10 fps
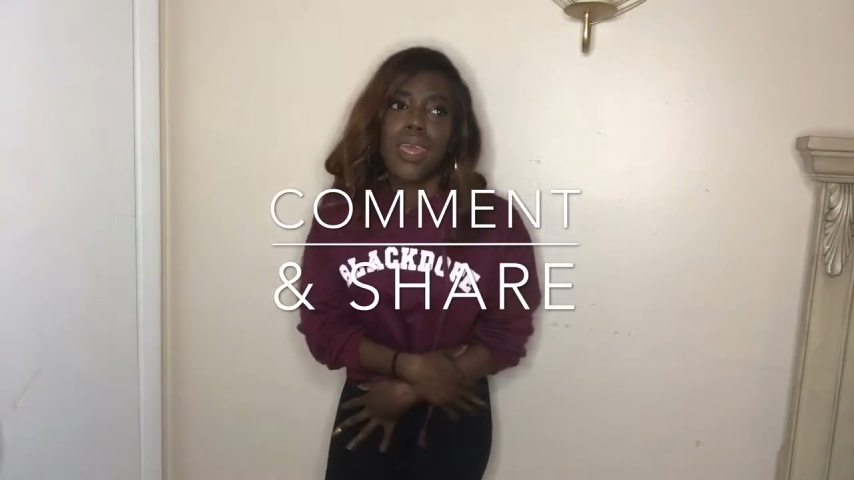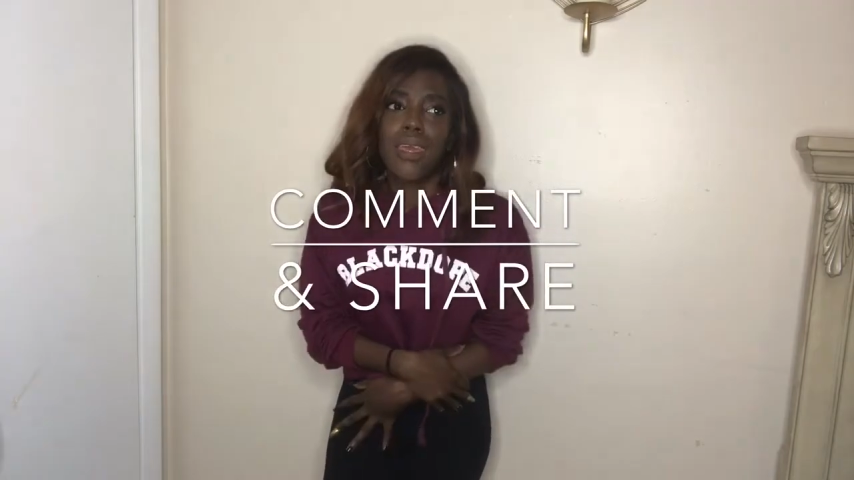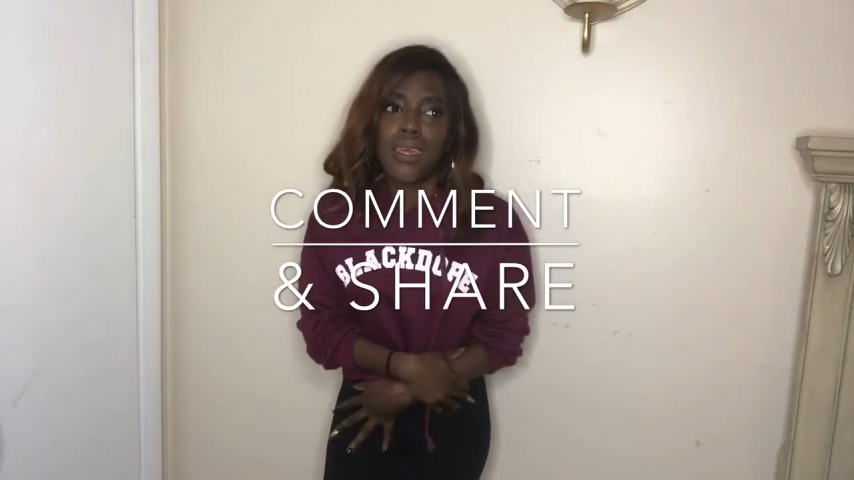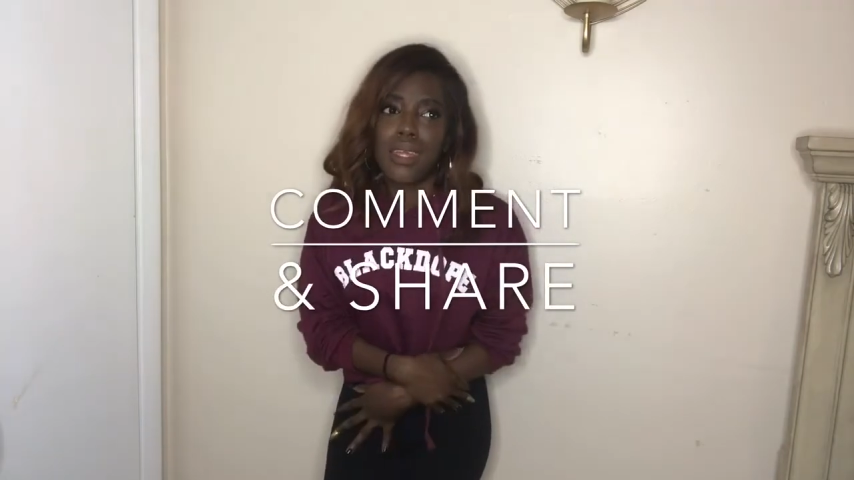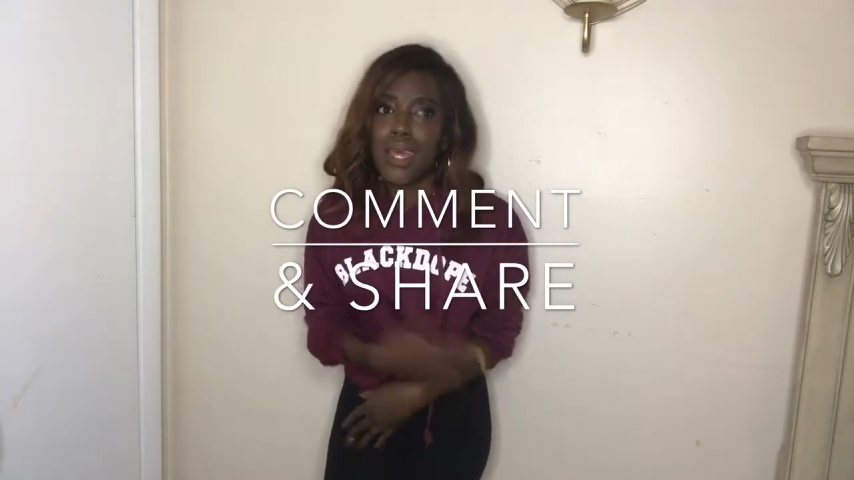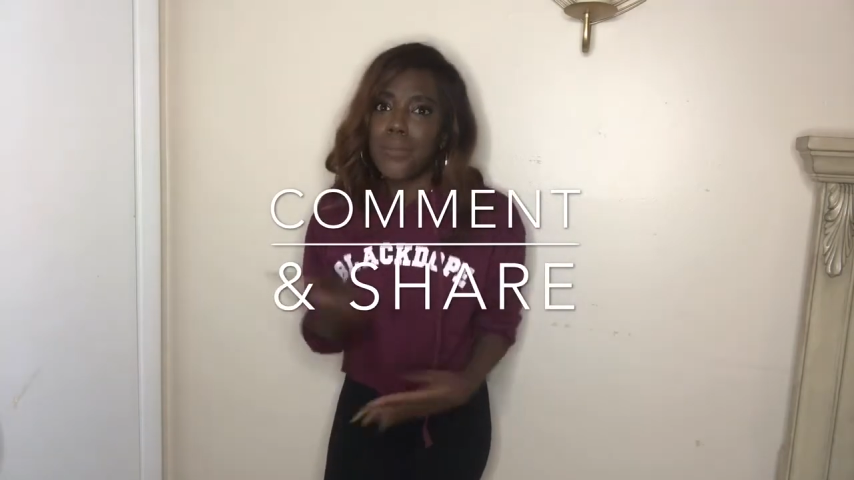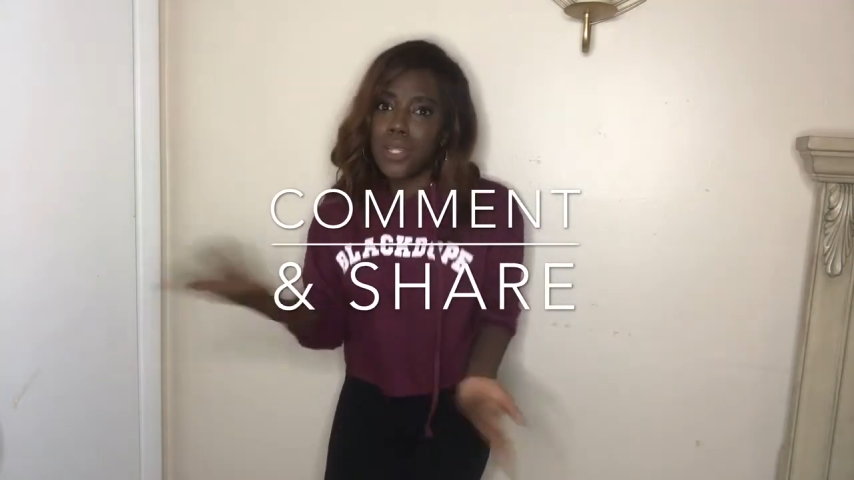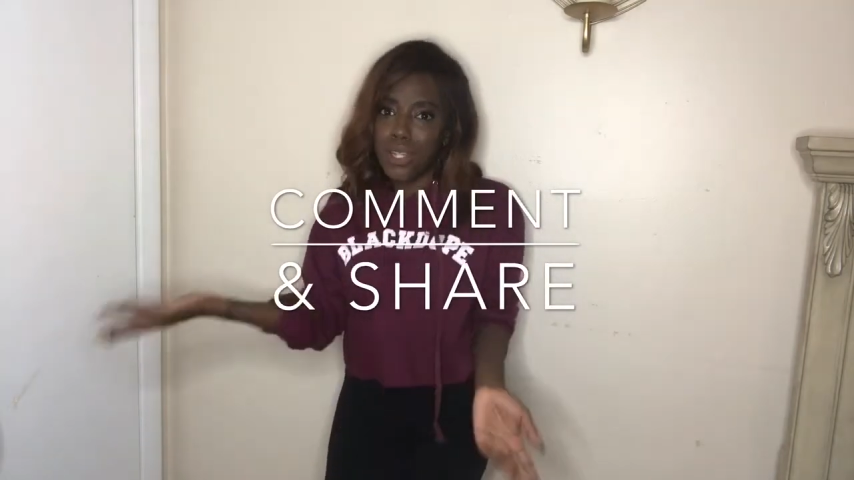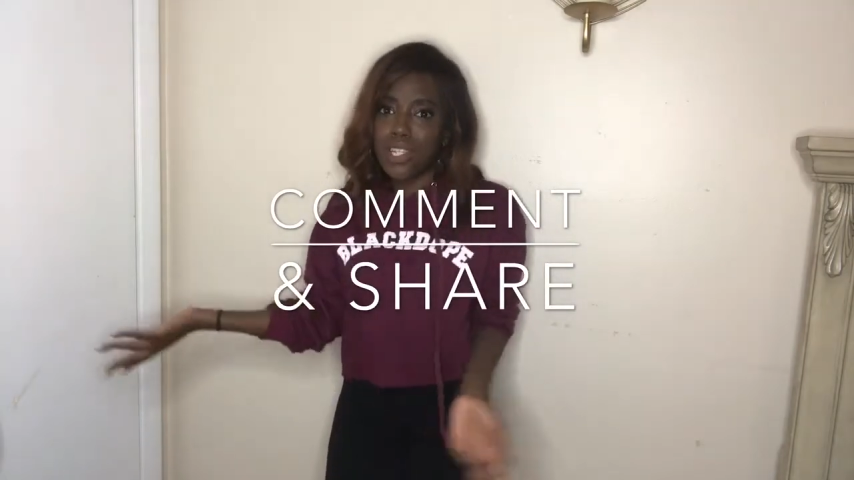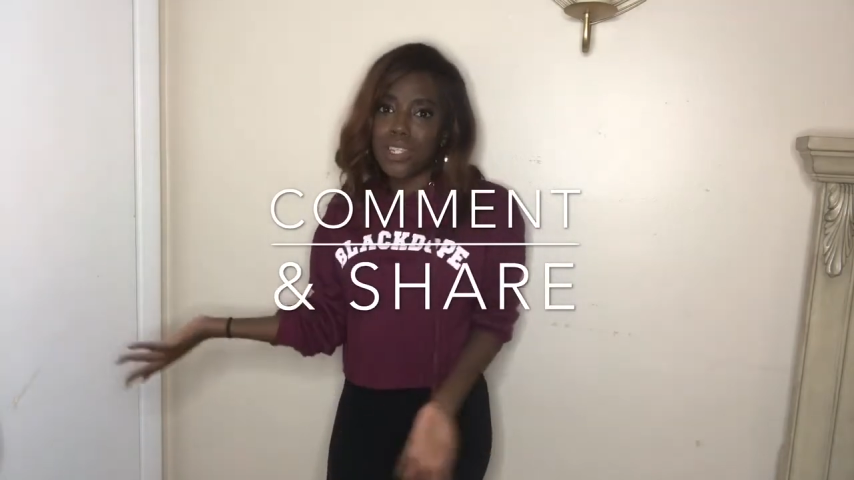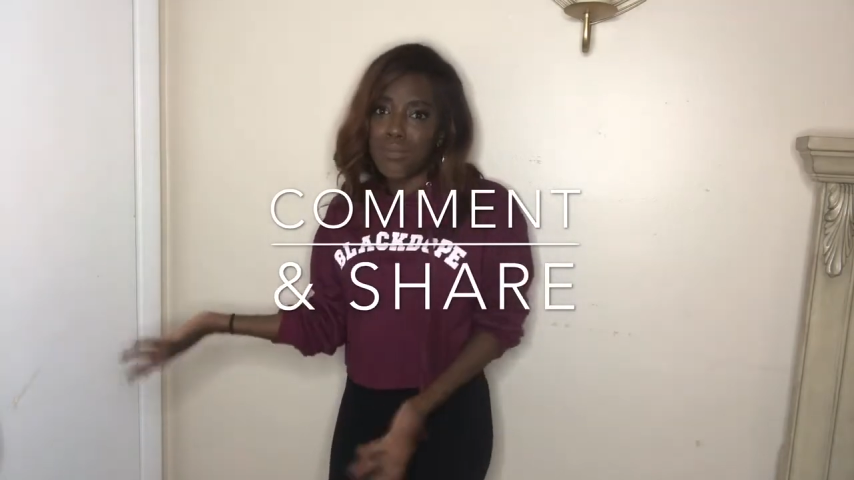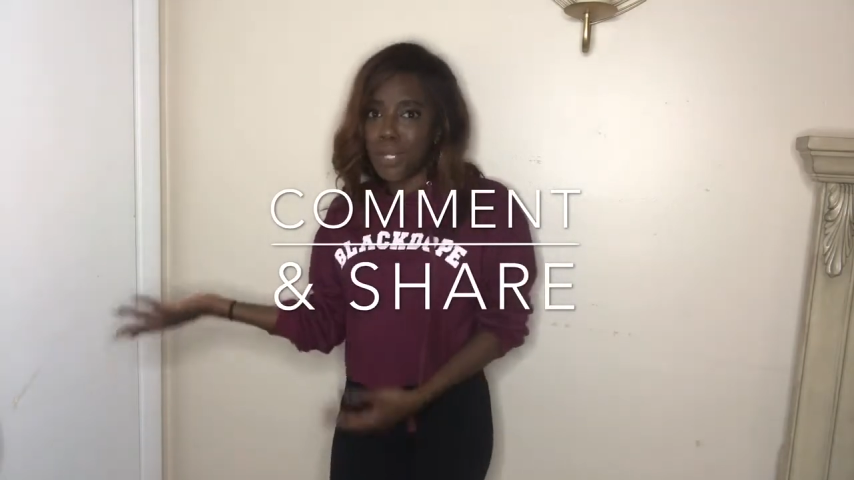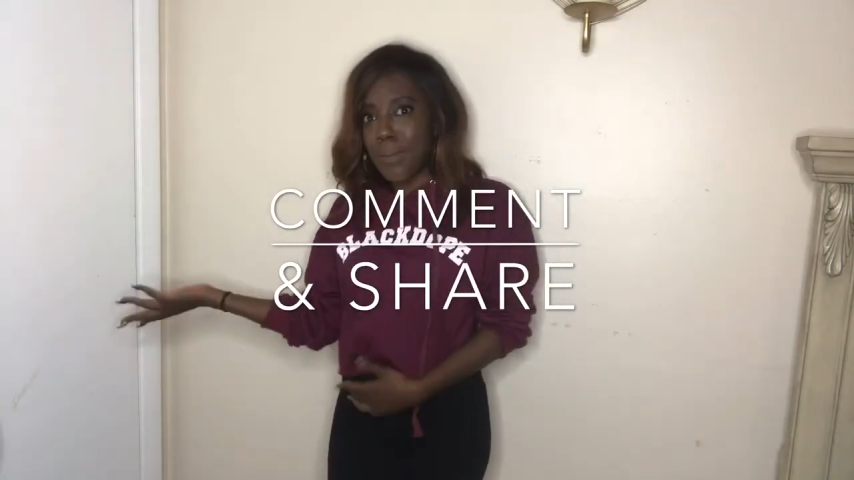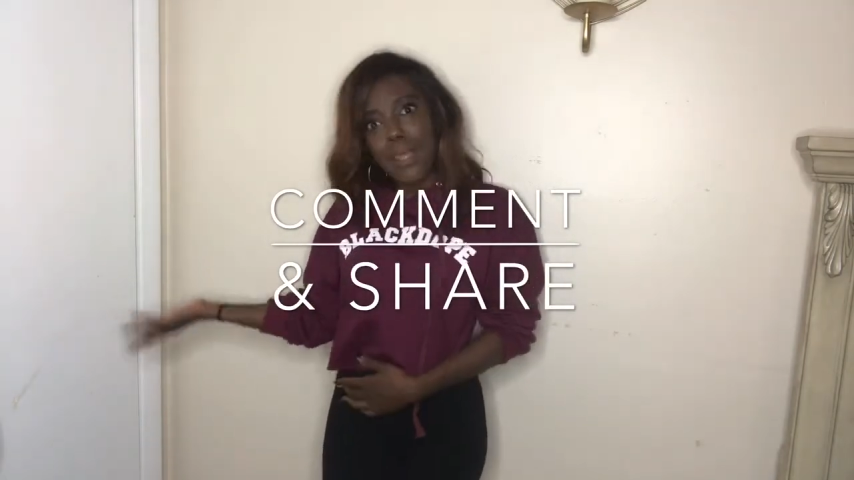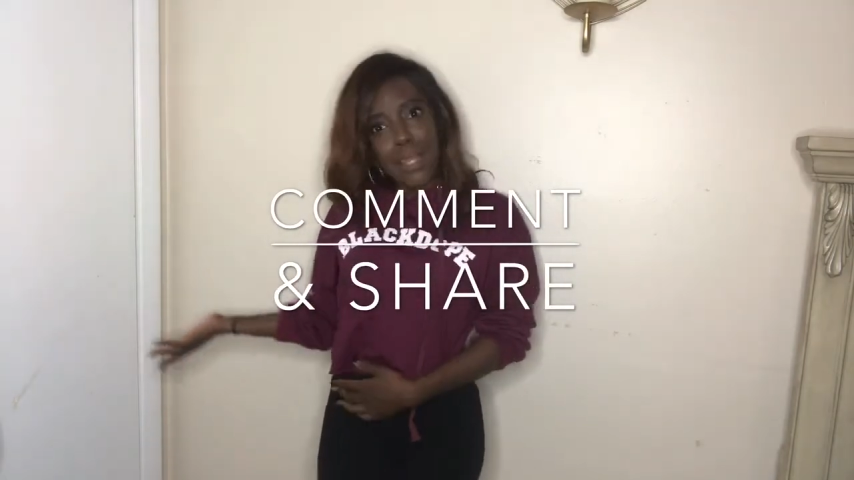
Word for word: And I need to just bring my